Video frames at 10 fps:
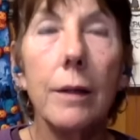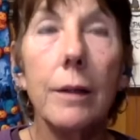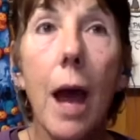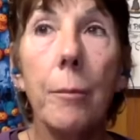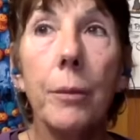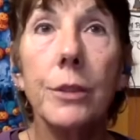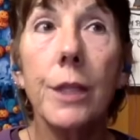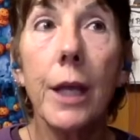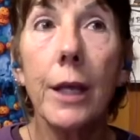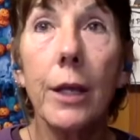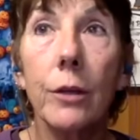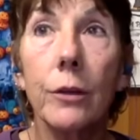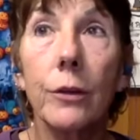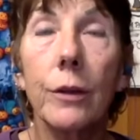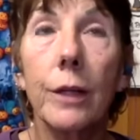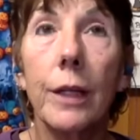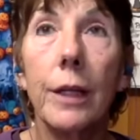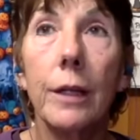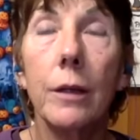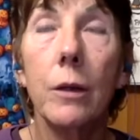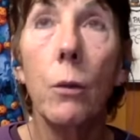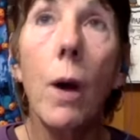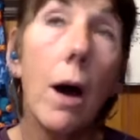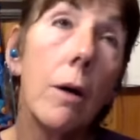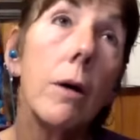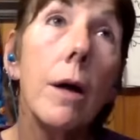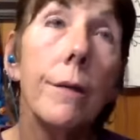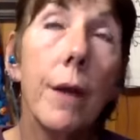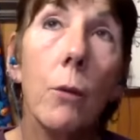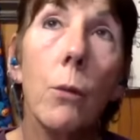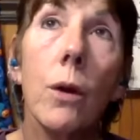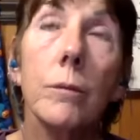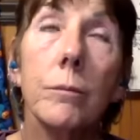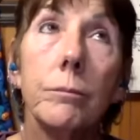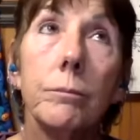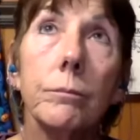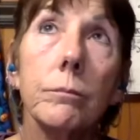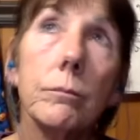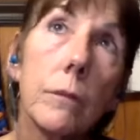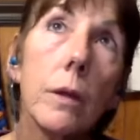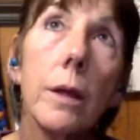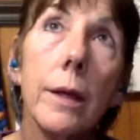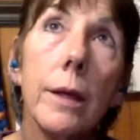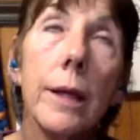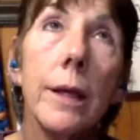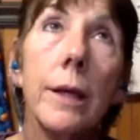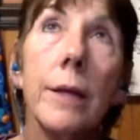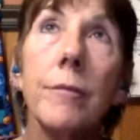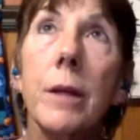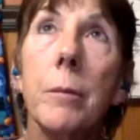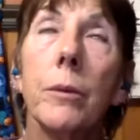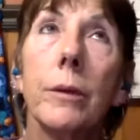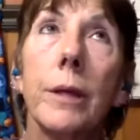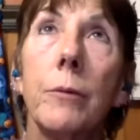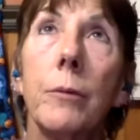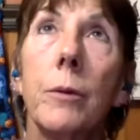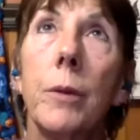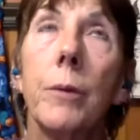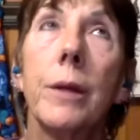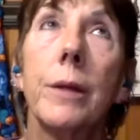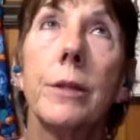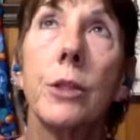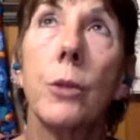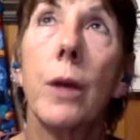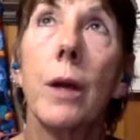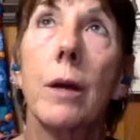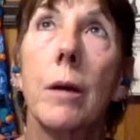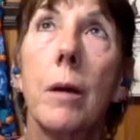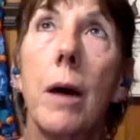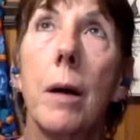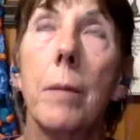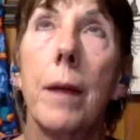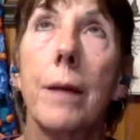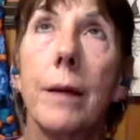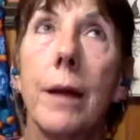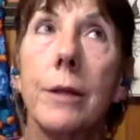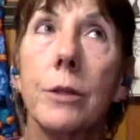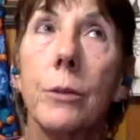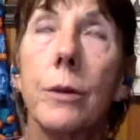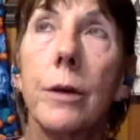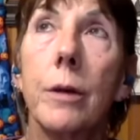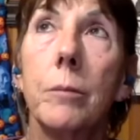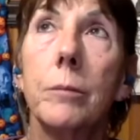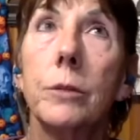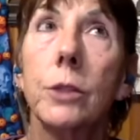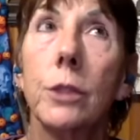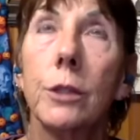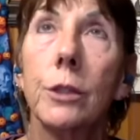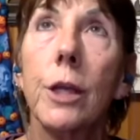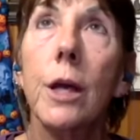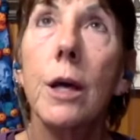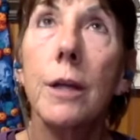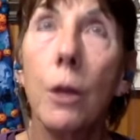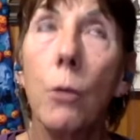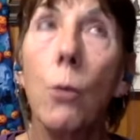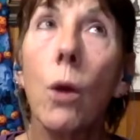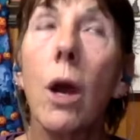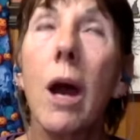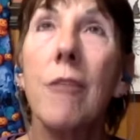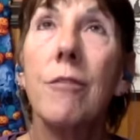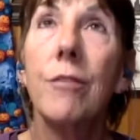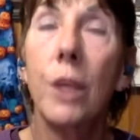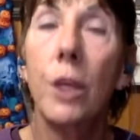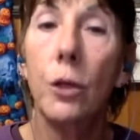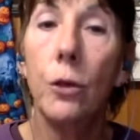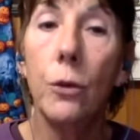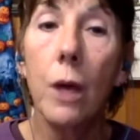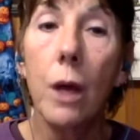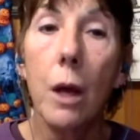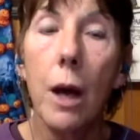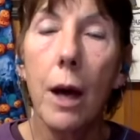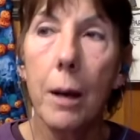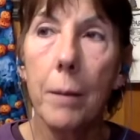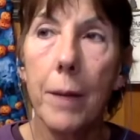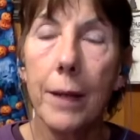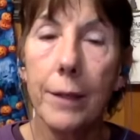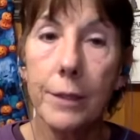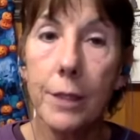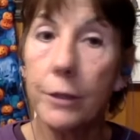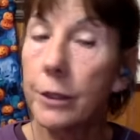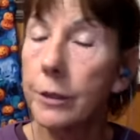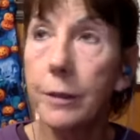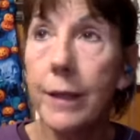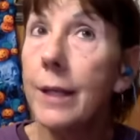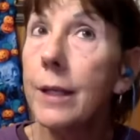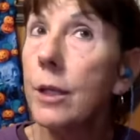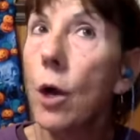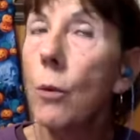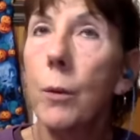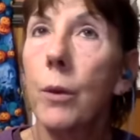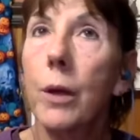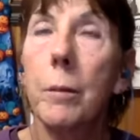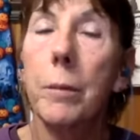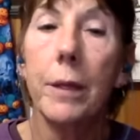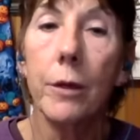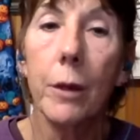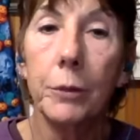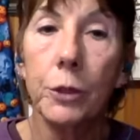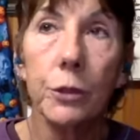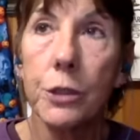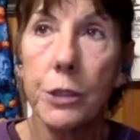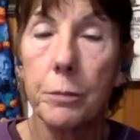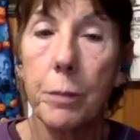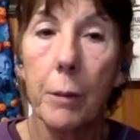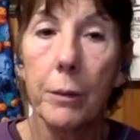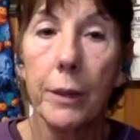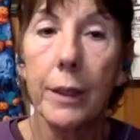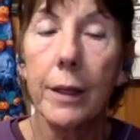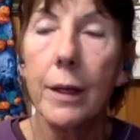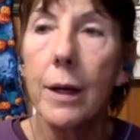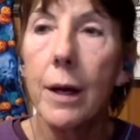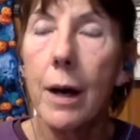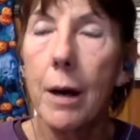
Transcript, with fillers: Yeah, particularly, well, there were, even in Berlin, when we were in the square uh, by the Kaiser Wilhelm Church, there were a few um, anti-Scientologists. They didn't know we were going to be there, I'm sure, just public, mm-hmm.